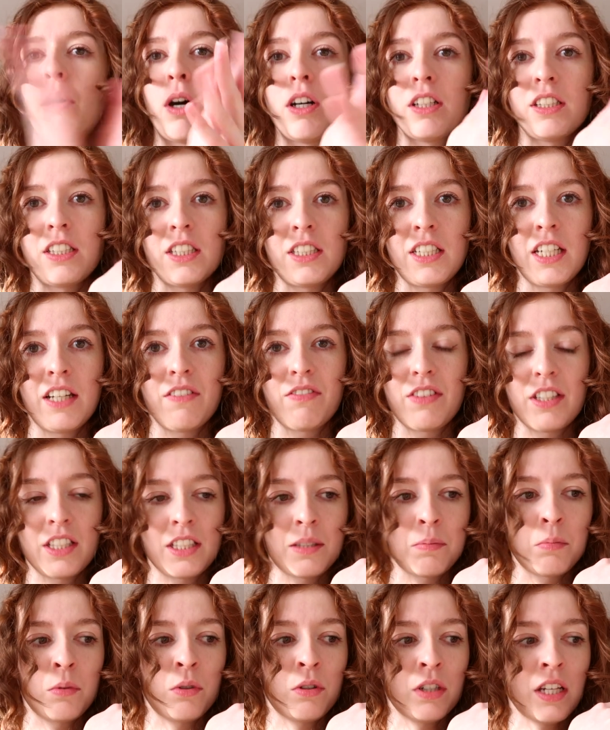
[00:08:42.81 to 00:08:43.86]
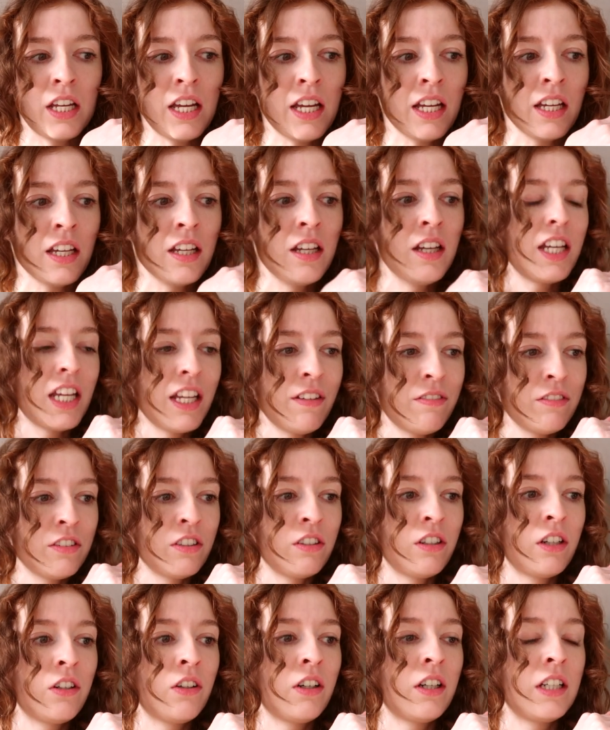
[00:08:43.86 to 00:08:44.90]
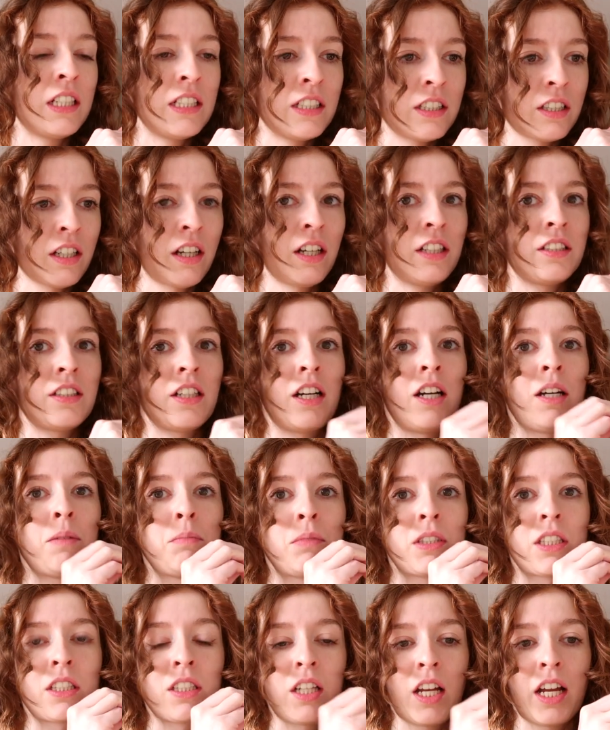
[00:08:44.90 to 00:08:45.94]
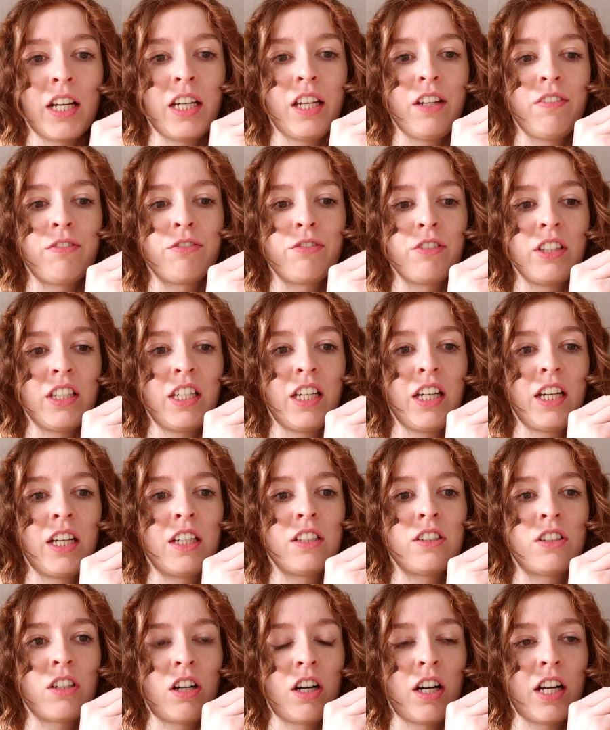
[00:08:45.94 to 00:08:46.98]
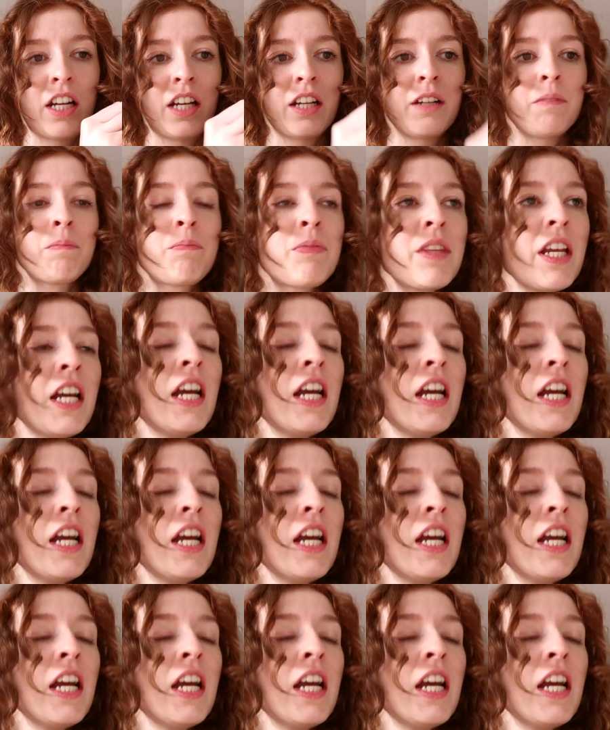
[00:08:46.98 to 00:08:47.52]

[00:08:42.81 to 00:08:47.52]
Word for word: positive this morning, even though inside I'm slightly freaking and dying. Oh